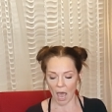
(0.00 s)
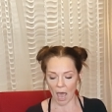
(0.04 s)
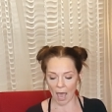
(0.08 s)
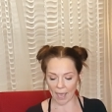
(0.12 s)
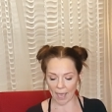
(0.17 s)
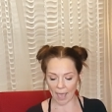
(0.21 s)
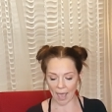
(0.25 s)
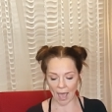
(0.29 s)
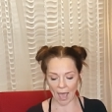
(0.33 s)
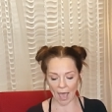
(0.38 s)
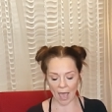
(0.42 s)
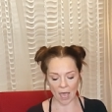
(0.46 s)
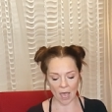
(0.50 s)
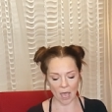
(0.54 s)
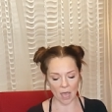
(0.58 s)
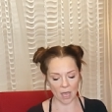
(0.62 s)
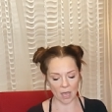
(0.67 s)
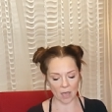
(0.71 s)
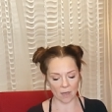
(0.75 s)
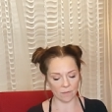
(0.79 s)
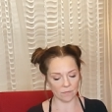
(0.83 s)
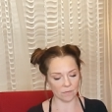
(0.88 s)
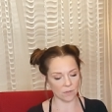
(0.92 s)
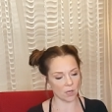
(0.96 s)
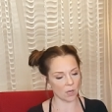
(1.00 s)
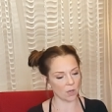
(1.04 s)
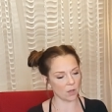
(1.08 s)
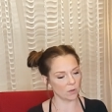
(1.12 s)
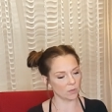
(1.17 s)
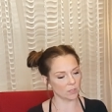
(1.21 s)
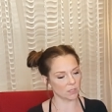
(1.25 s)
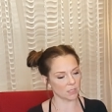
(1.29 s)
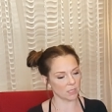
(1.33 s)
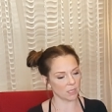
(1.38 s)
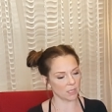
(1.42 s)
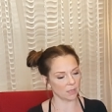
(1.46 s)
I have,
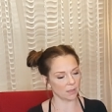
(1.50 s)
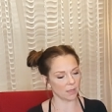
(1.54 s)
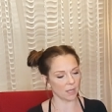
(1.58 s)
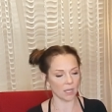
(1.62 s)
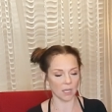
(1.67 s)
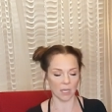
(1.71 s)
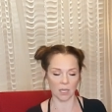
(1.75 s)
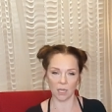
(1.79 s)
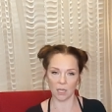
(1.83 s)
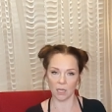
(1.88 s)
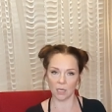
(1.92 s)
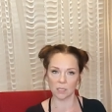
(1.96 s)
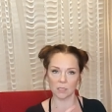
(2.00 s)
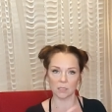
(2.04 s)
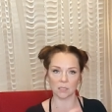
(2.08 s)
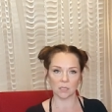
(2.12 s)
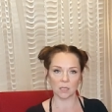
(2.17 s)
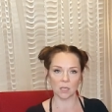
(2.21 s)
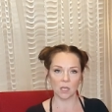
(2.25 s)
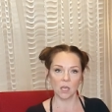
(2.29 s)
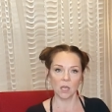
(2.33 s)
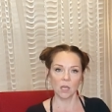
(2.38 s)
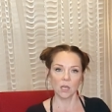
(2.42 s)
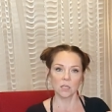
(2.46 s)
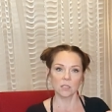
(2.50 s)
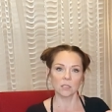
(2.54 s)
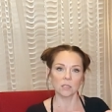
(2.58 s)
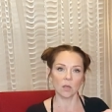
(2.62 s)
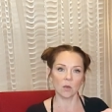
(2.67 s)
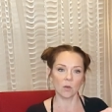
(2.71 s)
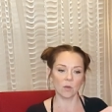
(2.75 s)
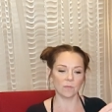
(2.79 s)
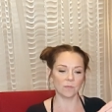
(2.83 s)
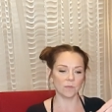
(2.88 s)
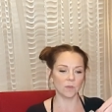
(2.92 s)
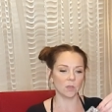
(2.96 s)
though, seen these.
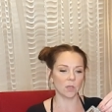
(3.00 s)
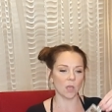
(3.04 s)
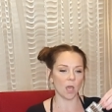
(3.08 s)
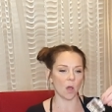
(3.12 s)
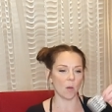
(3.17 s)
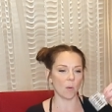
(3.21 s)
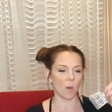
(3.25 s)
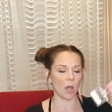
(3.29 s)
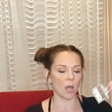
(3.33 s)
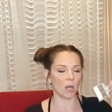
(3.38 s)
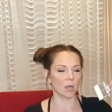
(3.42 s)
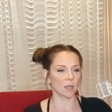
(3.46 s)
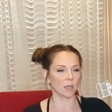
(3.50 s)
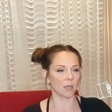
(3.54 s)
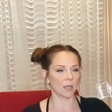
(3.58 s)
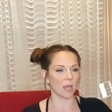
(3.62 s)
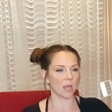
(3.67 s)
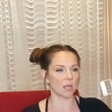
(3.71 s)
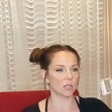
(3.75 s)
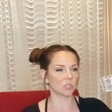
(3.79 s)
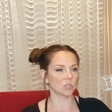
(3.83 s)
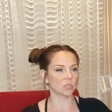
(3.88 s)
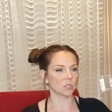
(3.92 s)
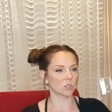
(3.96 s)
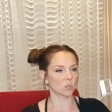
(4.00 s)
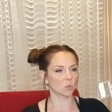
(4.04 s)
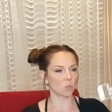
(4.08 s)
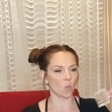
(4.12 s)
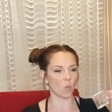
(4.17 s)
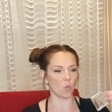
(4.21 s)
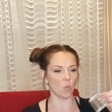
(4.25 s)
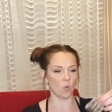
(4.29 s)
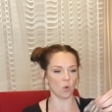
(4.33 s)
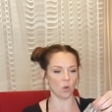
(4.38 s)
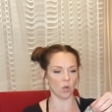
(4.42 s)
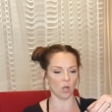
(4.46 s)
So if you go out and catch a
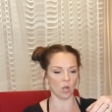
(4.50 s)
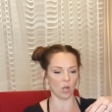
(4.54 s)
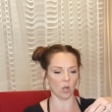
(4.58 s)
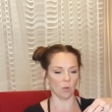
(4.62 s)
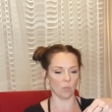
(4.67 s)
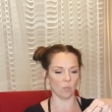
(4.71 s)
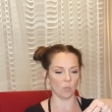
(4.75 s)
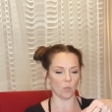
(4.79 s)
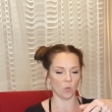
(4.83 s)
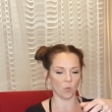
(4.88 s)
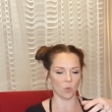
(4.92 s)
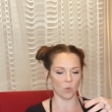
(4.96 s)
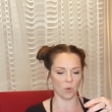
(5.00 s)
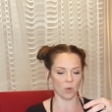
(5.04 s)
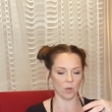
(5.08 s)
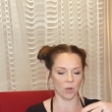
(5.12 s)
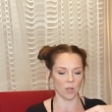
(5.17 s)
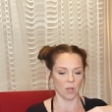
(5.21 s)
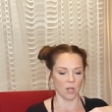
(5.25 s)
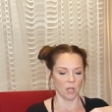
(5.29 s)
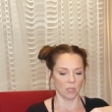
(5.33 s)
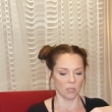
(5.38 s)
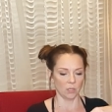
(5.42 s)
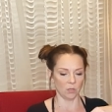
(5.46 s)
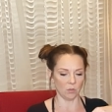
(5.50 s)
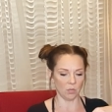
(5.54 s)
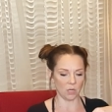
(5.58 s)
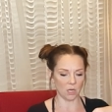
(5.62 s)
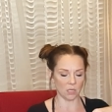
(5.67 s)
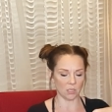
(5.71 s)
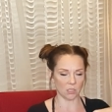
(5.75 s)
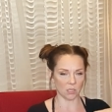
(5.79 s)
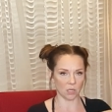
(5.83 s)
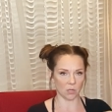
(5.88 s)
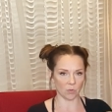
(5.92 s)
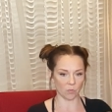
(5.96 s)
swarm or you
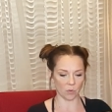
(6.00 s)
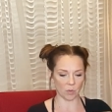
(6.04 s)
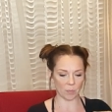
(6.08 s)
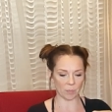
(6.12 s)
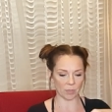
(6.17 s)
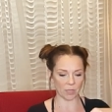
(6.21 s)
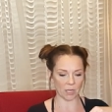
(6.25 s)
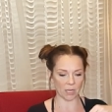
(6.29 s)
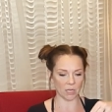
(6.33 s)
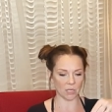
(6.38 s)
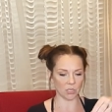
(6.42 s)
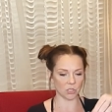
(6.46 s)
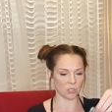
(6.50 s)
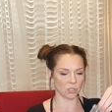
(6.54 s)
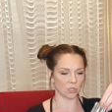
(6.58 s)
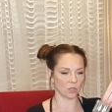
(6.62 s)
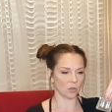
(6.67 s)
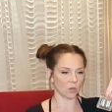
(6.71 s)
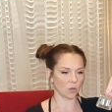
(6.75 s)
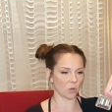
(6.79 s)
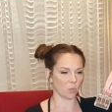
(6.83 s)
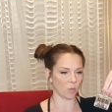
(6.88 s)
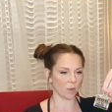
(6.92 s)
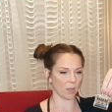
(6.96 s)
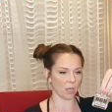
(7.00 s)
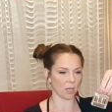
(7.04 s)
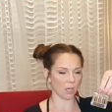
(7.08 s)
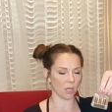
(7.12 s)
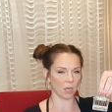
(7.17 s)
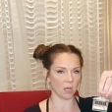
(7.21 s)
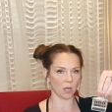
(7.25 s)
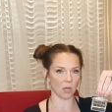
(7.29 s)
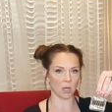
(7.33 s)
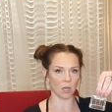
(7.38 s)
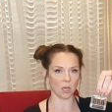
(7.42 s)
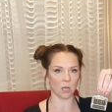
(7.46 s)
need to replace your
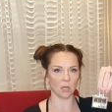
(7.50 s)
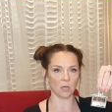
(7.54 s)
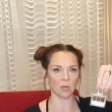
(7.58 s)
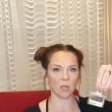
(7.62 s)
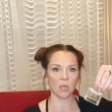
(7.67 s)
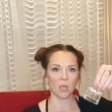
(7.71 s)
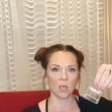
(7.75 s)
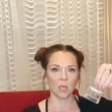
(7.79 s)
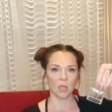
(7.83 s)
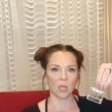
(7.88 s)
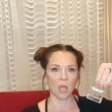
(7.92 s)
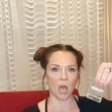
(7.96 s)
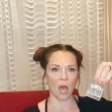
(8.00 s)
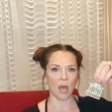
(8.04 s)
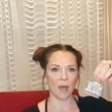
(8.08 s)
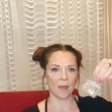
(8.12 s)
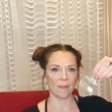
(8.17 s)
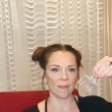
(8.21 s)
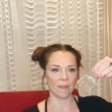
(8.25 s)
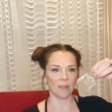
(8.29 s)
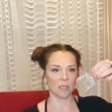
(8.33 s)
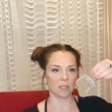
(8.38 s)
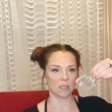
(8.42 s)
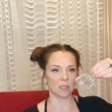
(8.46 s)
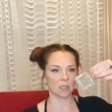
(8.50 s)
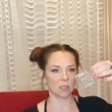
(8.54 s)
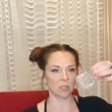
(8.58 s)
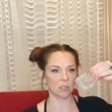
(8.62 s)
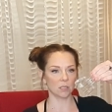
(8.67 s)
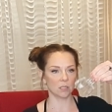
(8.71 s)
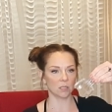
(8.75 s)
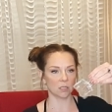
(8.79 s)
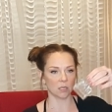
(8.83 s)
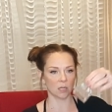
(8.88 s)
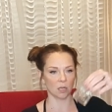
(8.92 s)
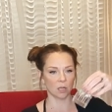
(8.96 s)
queen. Uh, this
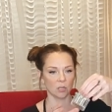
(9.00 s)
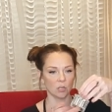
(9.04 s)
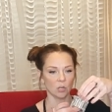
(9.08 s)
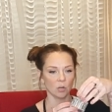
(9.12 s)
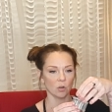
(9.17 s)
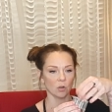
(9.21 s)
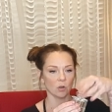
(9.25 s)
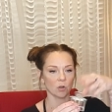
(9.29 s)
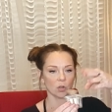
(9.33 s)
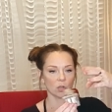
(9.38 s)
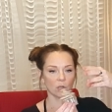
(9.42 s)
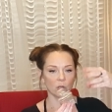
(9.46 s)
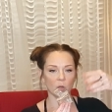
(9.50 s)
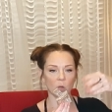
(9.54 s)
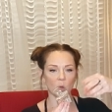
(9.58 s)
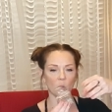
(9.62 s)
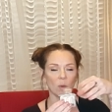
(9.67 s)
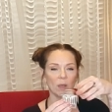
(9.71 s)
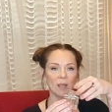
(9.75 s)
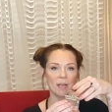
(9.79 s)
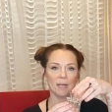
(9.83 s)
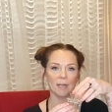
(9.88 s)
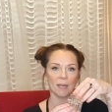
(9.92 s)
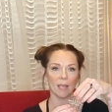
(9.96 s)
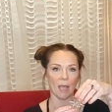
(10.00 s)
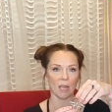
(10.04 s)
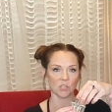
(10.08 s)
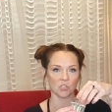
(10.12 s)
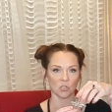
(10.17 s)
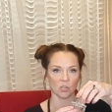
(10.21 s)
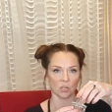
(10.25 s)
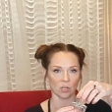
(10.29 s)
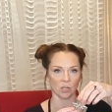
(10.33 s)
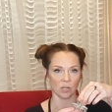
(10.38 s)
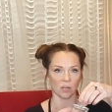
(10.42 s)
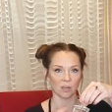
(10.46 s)
is your queen
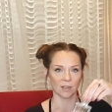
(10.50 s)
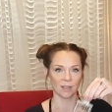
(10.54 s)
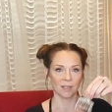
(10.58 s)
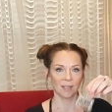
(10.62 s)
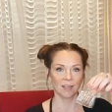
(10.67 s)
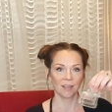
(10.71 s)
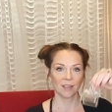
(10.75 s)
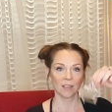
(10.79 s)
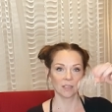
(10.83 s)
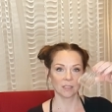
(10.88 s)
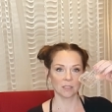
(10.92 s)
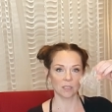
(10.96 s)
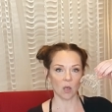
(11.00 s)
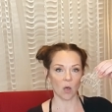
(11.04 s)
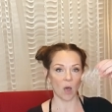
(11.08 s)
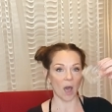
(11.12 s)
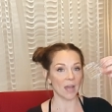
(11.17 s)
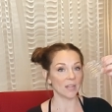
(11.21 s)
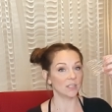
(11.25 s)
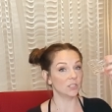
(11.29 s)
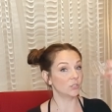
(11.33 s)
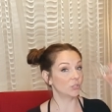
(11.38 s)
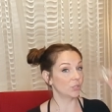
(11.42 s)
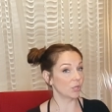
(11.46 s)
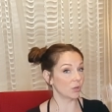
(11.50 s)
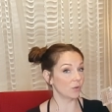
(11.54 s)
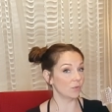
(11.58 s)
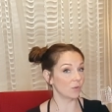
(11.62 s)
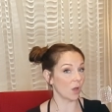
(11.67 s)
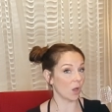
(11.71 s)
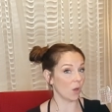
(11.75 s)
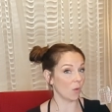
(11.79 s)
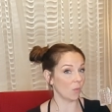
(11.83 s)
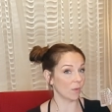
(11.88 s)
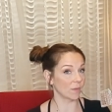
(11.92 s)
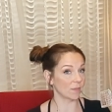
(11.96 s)
catcher. So I do
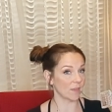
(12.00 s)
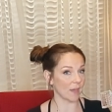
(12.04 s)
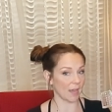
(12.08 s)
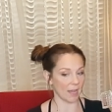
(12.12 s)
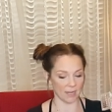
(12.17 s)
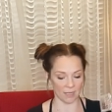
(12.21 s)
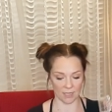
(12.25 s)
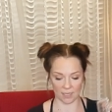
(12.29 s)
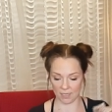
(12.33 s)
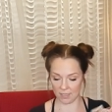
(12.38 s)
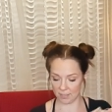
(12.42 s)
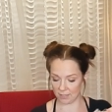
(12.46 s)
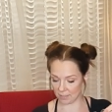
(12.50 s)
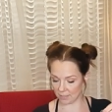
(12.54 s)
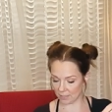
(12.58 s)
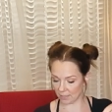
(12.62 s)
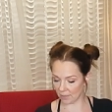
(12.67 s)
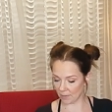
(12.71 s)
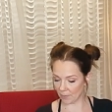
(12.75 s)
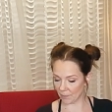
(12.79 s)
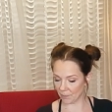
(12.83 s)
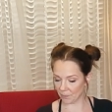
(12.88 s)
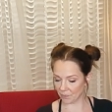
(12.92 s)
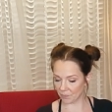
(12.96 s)
know what that is.